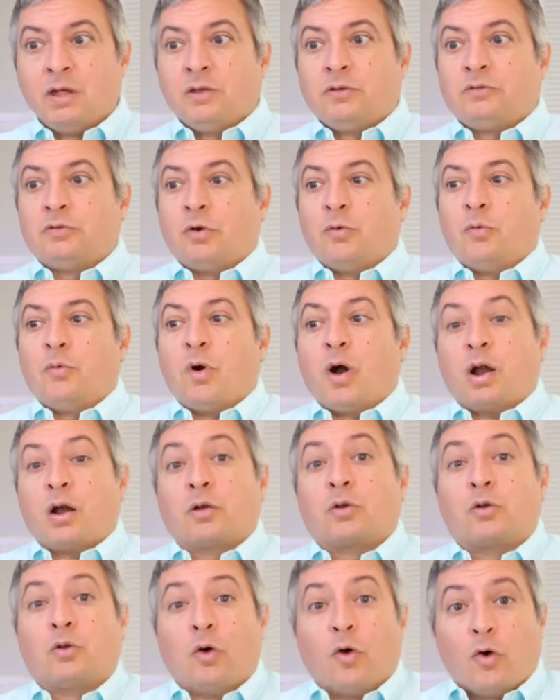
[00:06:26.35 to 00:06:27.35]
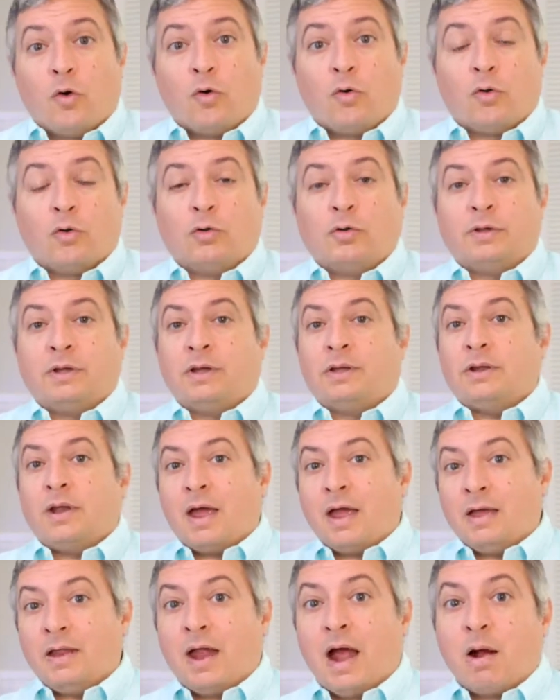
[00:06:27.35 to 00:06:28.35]
So our goal in
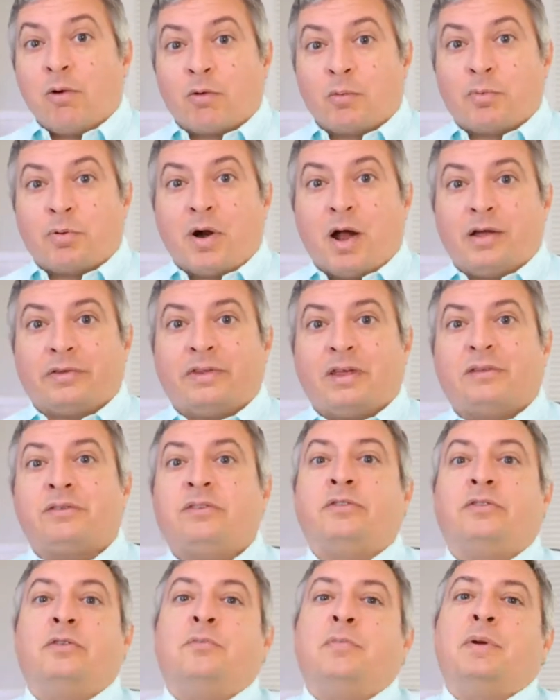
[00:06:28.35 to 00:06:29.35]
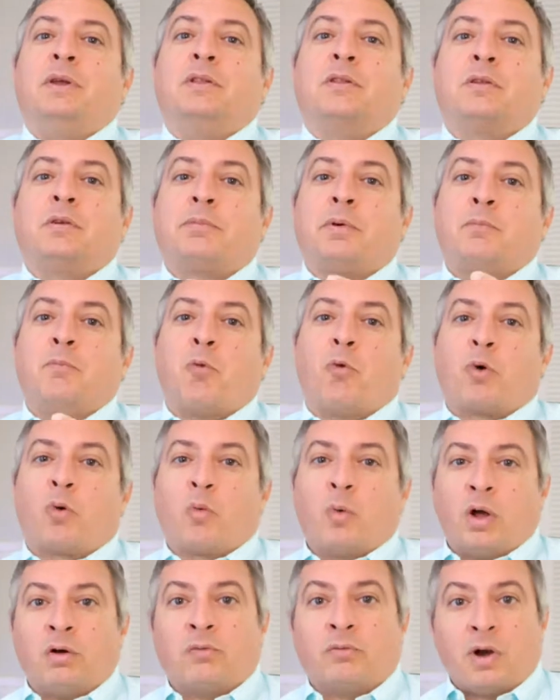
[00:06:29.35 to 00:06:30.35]
our process is to be a little bit more
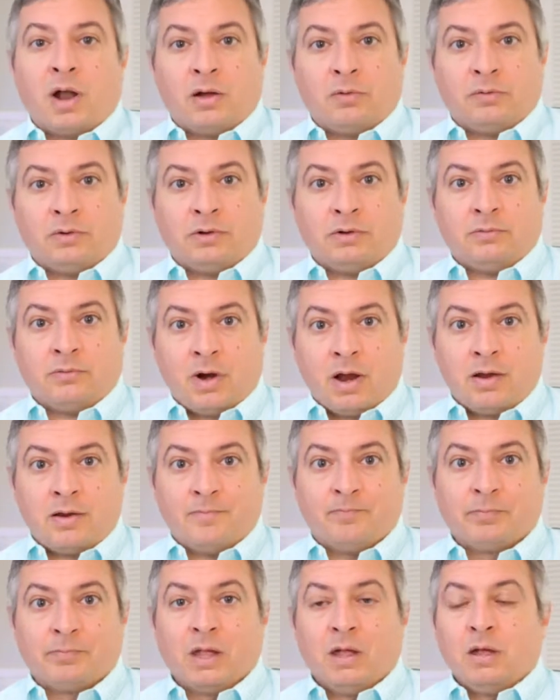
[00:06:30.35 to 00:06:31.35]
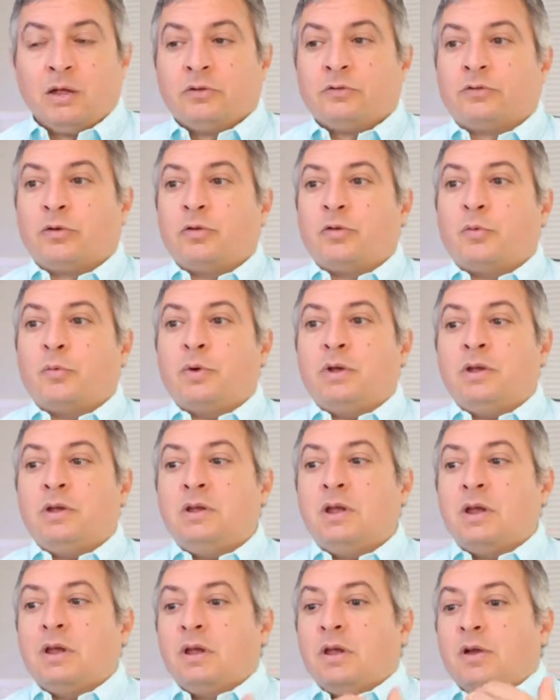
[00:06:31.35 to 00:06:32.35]
well-rounded, right? So that
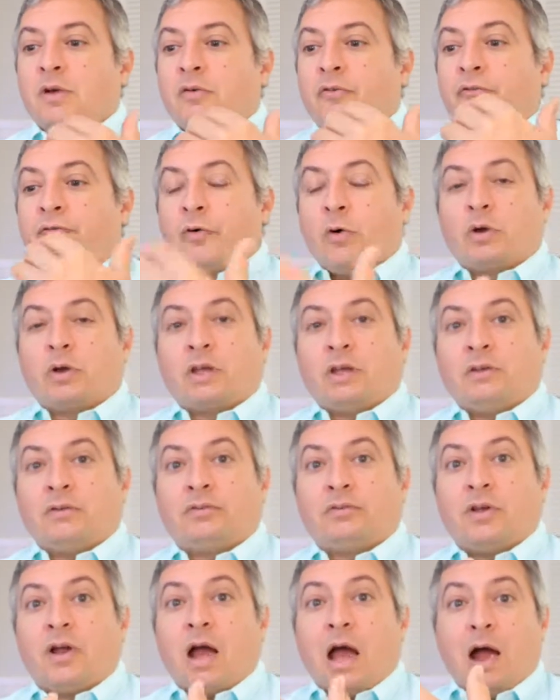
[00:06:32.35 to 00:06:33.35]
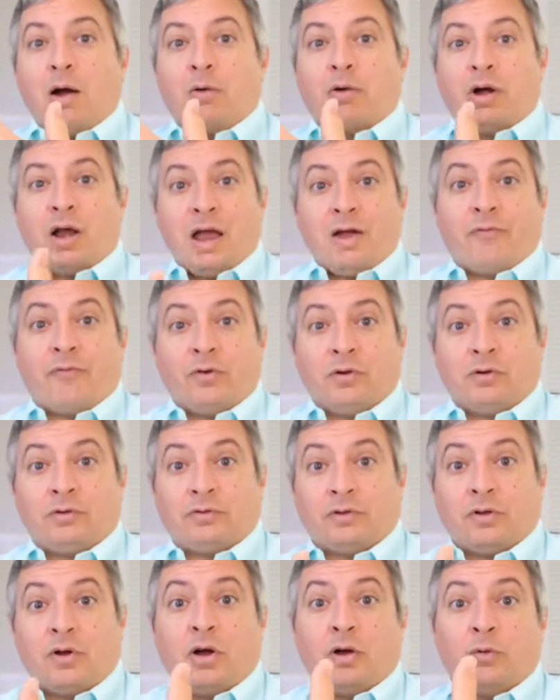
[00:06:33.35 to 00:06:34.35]
we focus our
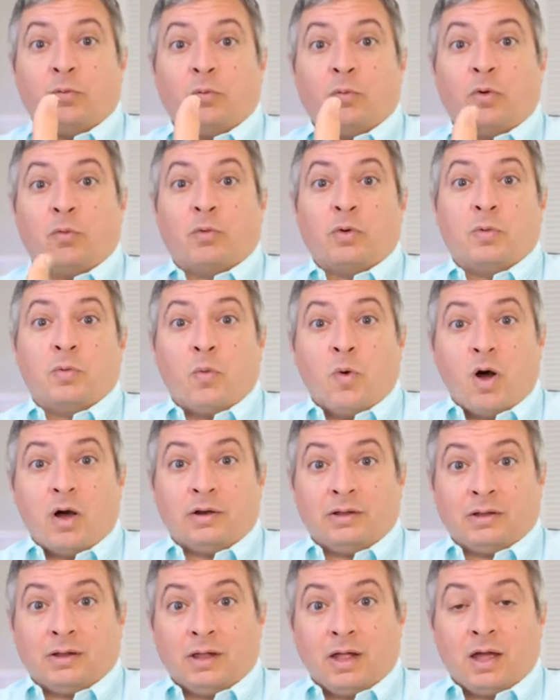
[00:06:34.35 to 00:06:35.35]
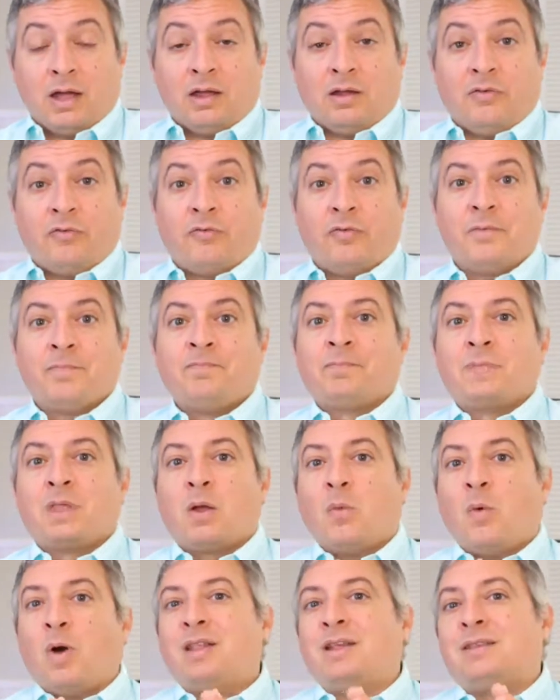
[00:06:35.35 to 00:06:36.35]
efforts on what we want in life
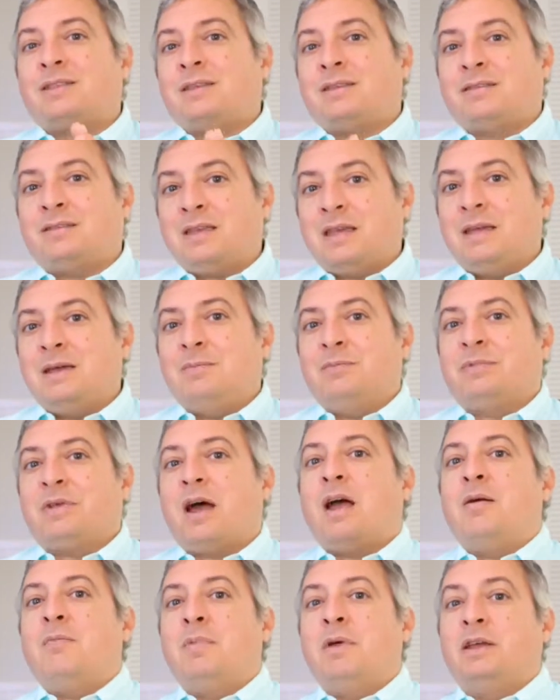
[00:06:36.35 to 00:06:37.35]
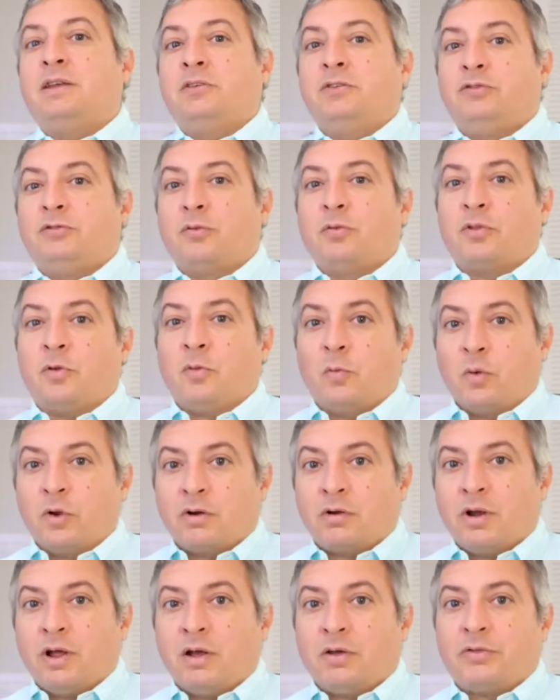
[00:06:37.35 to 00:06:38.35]
while at the same time making sure that
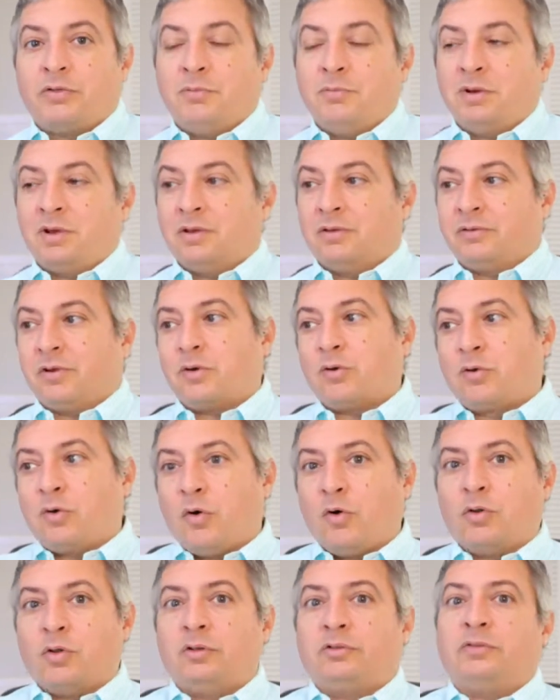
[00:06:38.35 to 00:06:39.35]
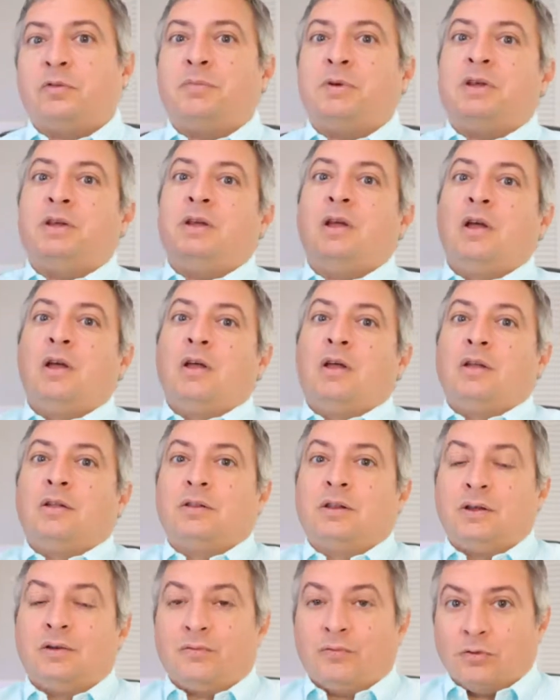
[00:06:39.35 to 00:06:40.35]
we're healthy, because our goal is to be
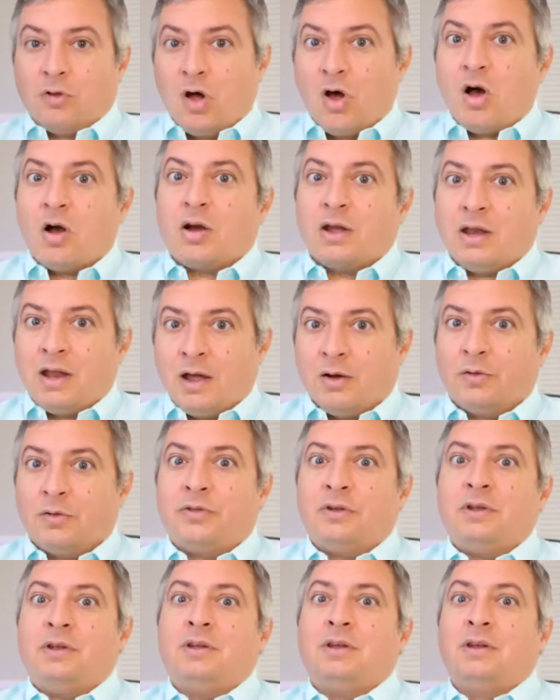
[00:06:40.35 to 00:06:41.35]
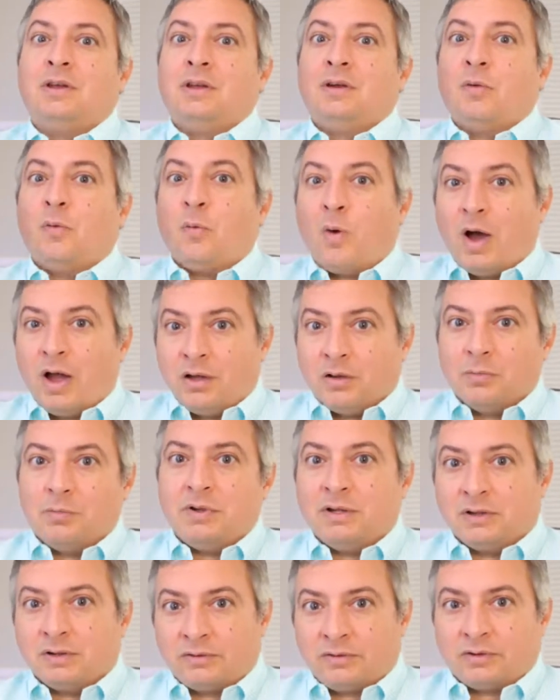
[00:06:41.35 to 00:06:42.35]
live long and healthy while
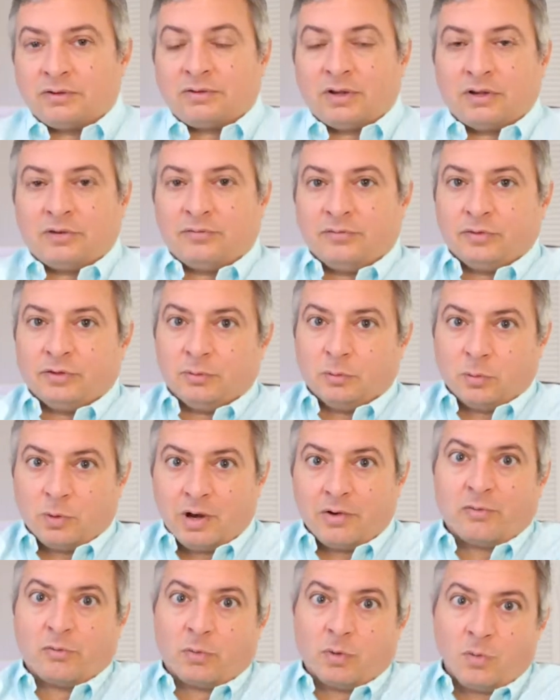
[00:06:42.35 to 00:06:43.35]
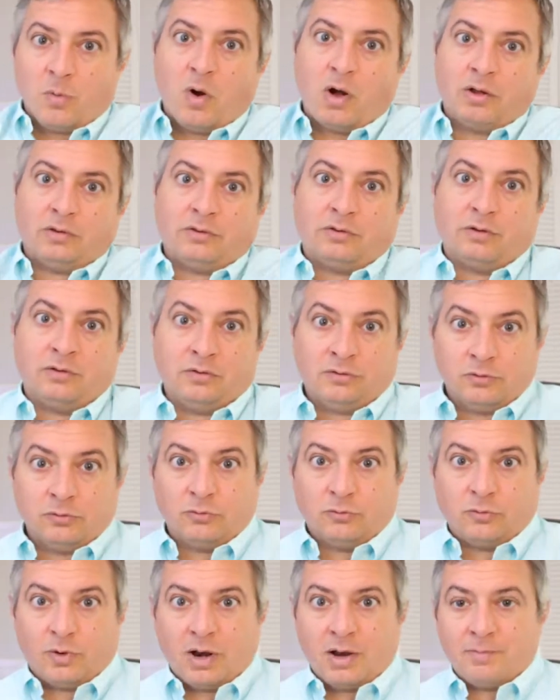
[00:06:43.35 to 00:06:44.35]
being successful in whatever we want to
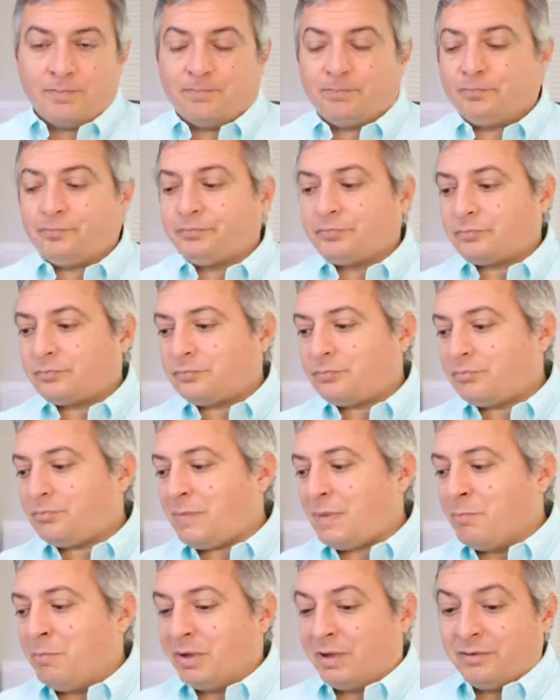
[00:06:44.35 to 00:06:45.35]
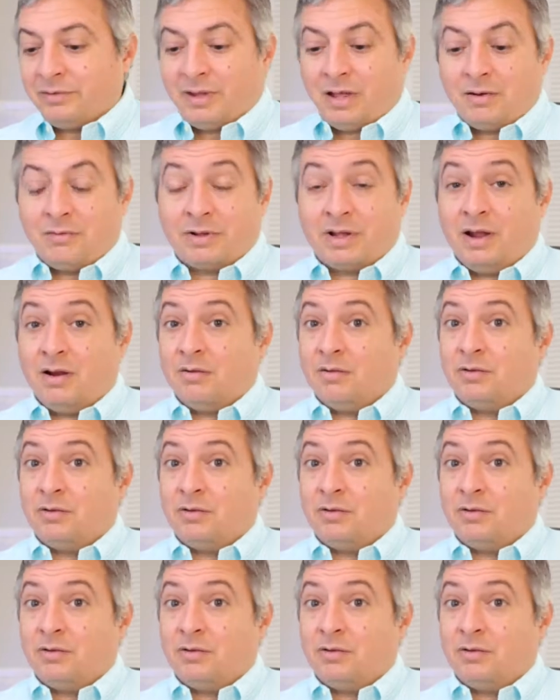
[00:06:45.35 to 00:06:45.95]
do, right? Because I don't care.